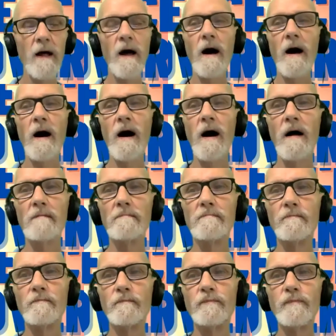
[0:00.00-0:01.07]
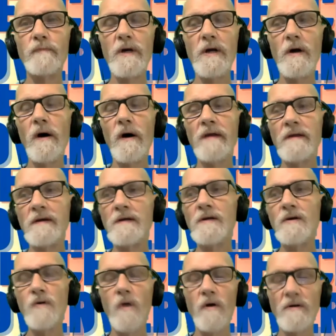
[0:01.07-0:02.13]
You know, I think
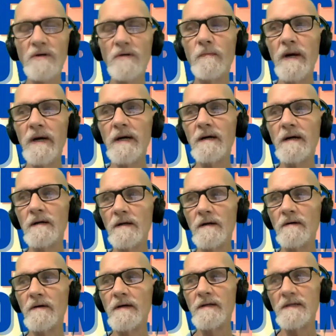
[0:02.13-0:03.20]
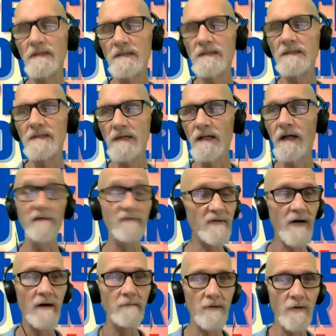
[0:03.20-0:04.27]
you also make it clear that this is a
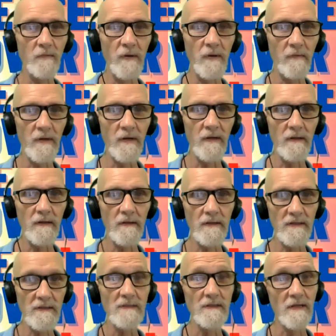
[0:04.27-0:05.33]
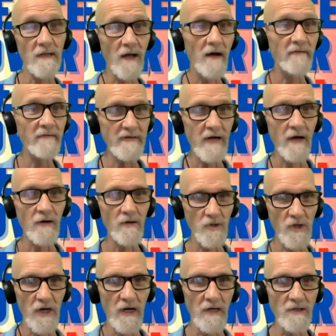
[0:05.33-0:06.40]
lifetime commitment. This is a lifestyle
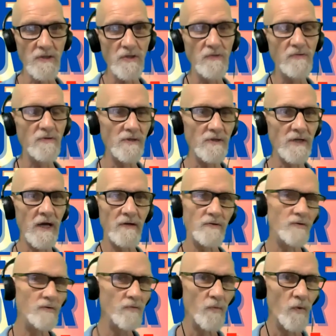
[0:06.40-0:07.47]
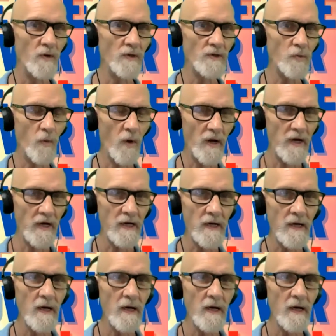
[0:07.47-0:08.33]
change. You just can't do the 120.